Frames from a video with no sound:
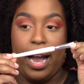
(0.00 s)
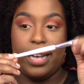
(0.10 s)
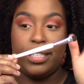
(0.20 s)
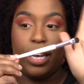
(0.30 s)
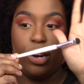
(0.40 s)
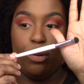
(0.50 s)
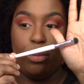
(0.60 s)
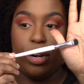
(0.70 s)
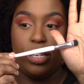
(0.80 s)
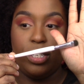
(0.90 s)
eyeshadow
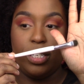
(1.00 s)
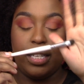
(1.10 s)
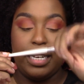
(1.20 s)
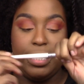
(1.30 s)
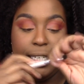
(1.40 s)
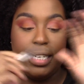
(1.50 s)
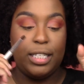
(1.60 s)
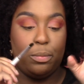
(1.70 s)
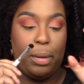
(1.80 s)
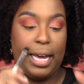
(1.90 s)
brush, just like
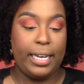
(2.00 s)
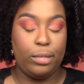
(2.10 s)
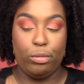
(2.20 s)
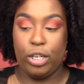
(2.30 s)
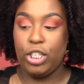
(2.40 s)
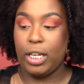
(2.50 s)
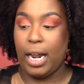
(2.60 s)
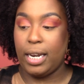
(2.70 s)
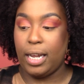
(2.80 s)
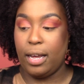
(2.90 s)
dense packed brush that
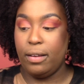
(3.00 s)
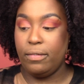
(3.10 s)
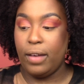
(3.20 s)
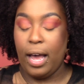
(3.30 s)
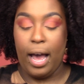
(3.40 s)
I love.